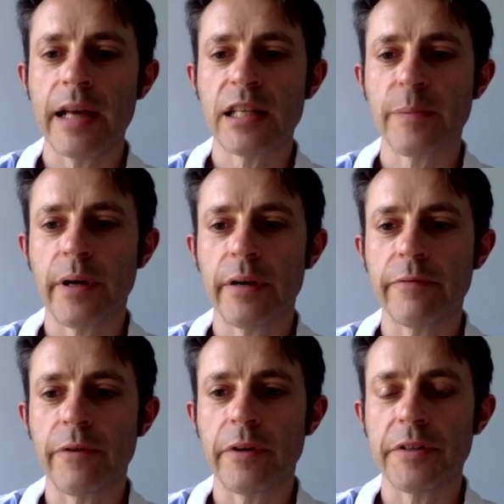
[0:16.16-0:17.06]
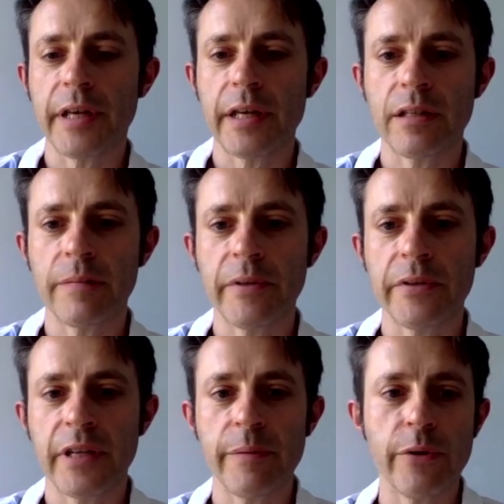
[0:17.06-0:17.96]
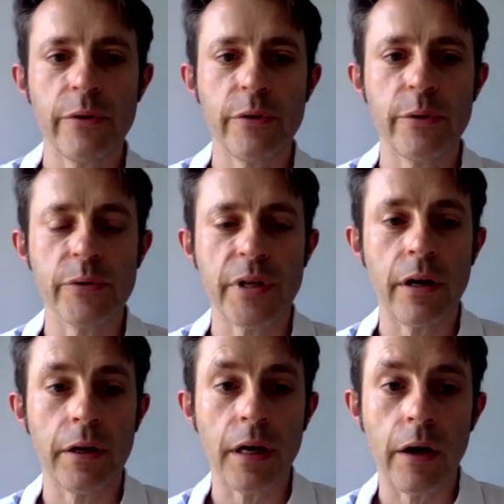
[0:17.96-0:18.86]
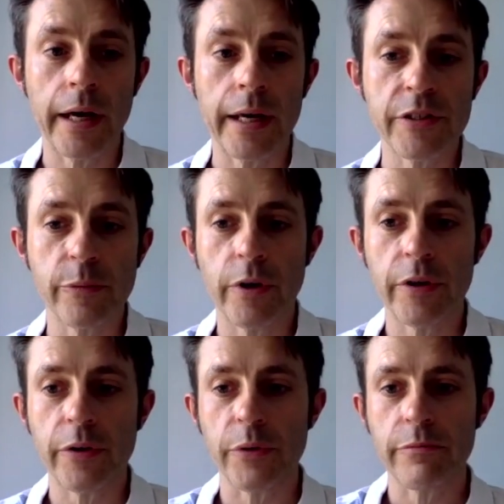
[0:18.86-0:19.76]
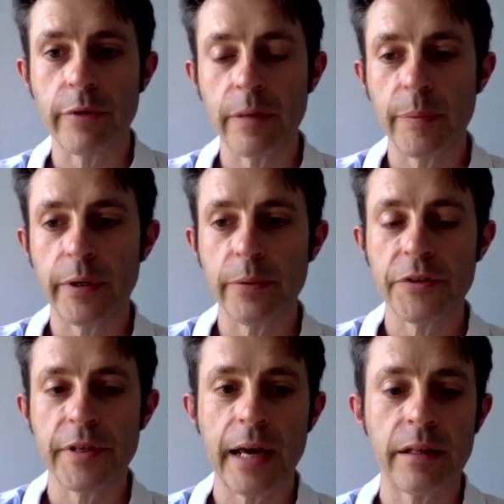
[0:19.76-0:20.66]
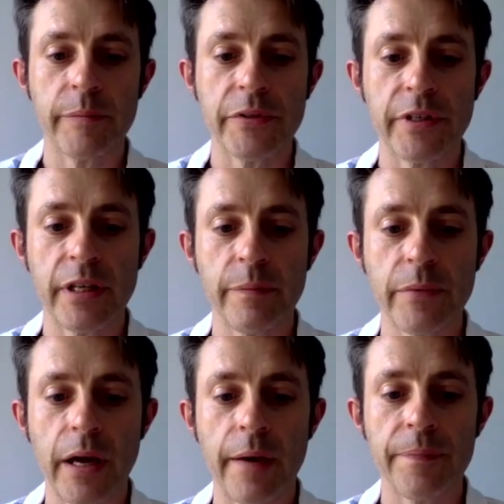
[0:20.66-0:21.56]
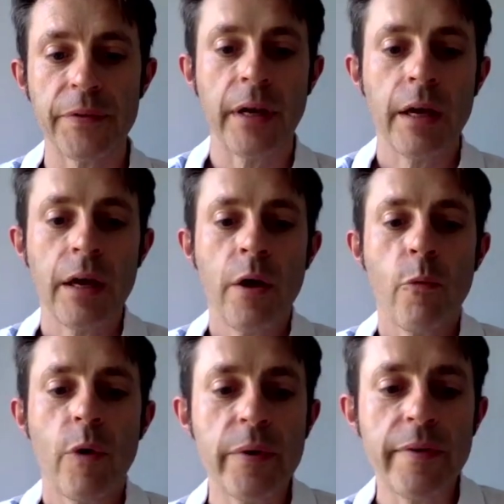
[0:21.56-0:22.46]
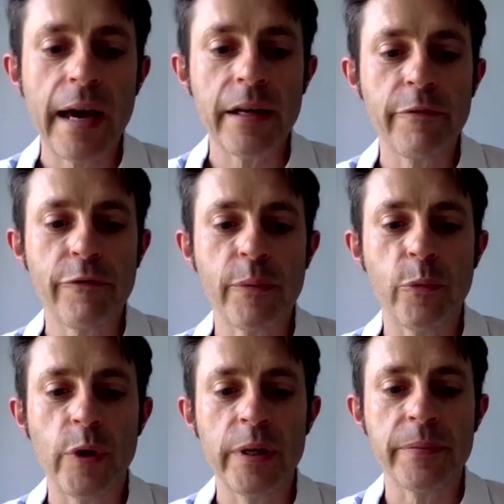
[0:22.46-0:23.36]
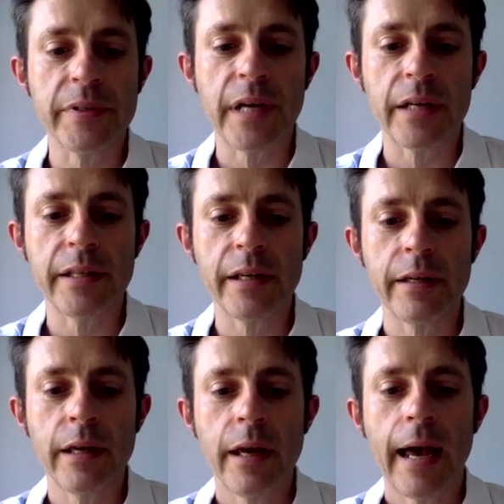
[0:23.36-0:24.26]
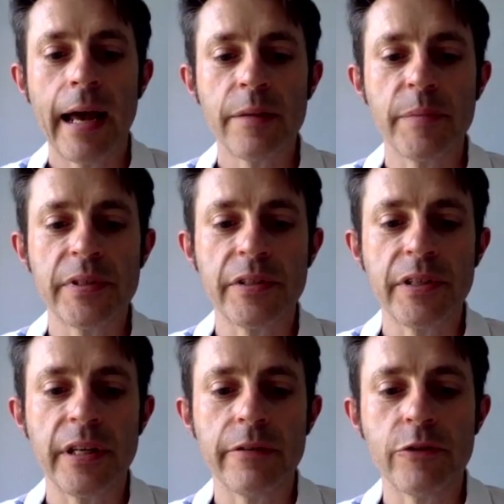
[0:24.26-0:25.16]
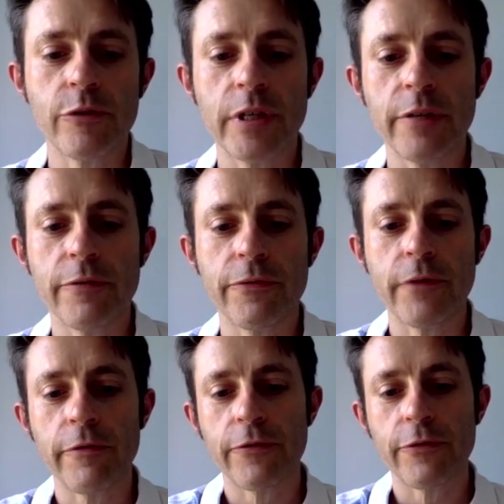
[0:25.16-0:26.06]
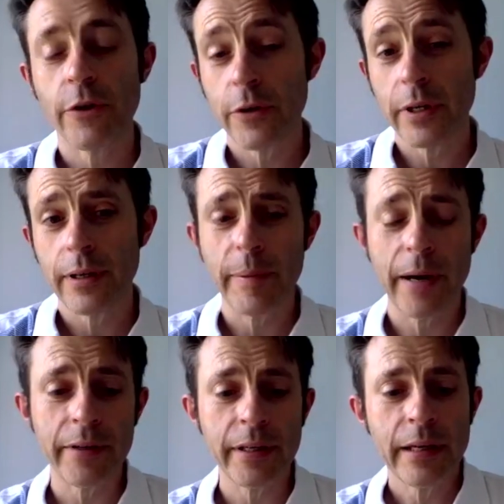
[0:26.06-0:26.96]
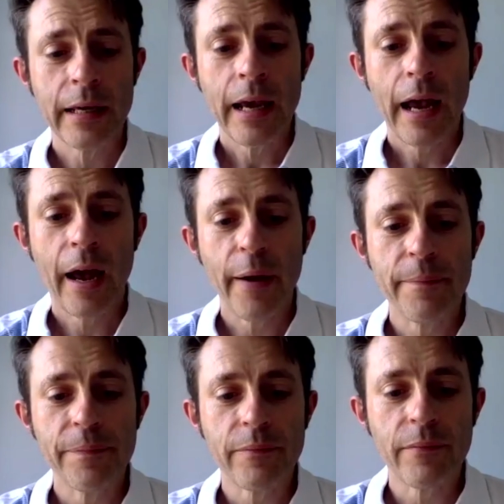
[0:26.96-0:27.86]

expert volunteers in the museum, who of course are guides and work on the rebuilds at the museum. Um, one we've had in from William Sutter at Mr. T- Tree Frog, apparently. Um,